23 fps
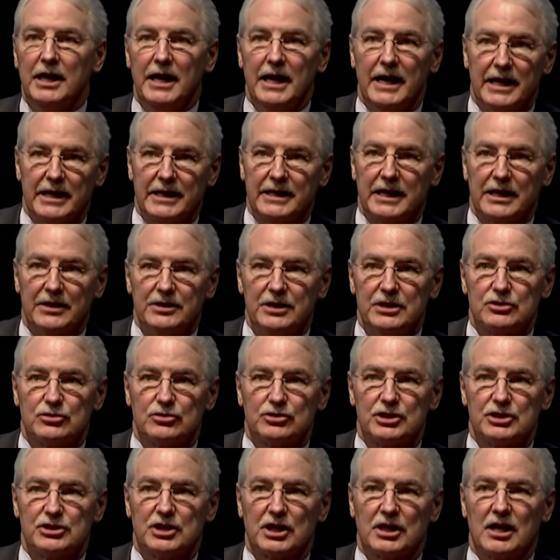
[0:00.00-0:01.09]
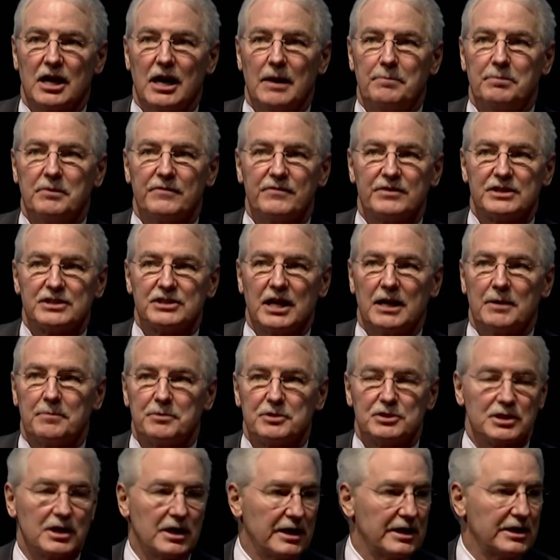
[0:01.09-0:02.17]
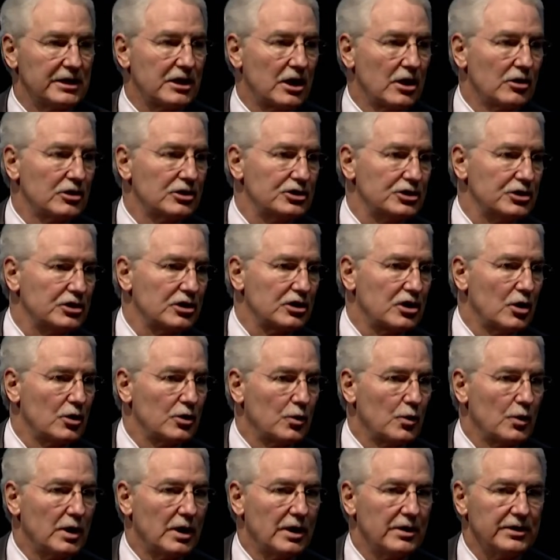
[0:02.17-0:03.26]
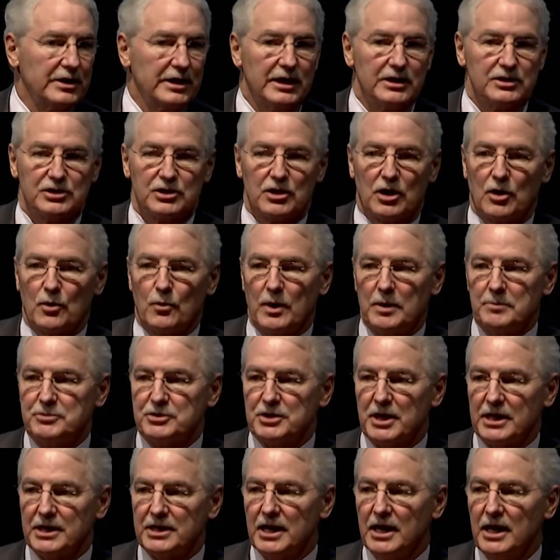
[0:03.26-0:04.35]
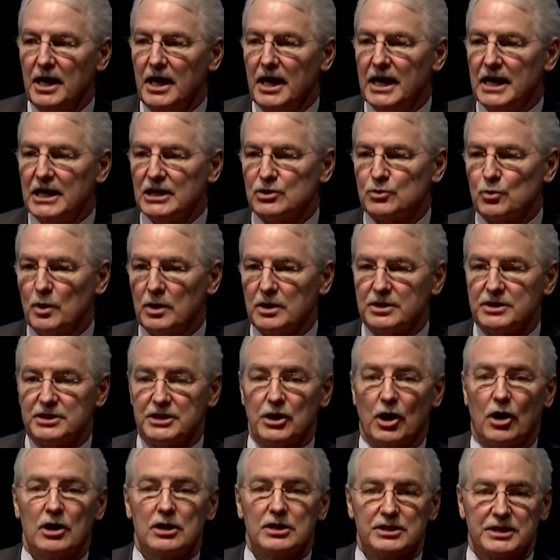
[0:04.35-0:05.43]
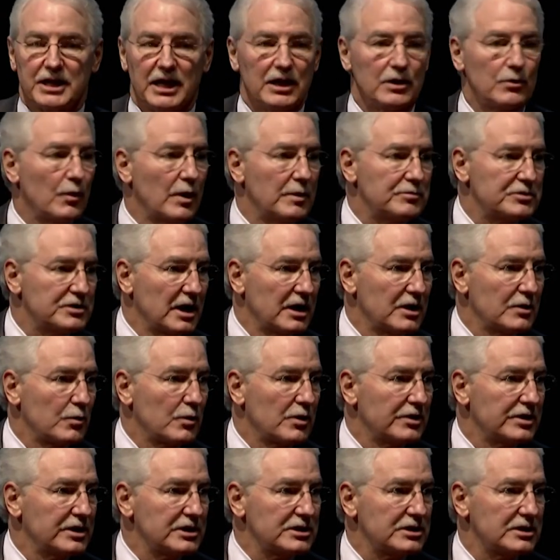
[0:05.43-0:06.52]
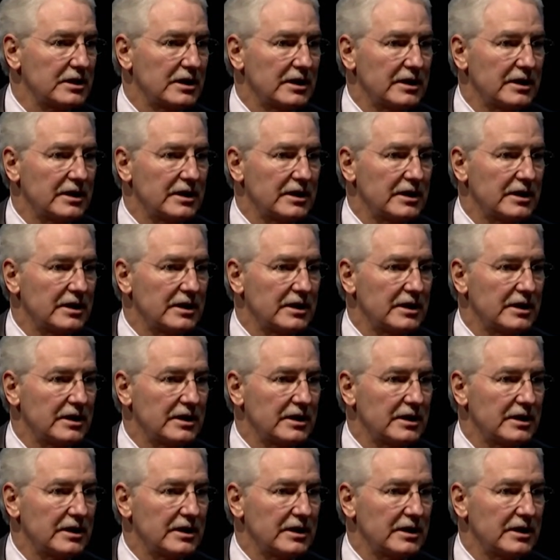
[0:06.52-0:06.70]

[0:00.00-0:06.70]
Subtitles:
And again, these are just a couple of examples, and I encourage you to go to the ACR website as well as the RScan website where this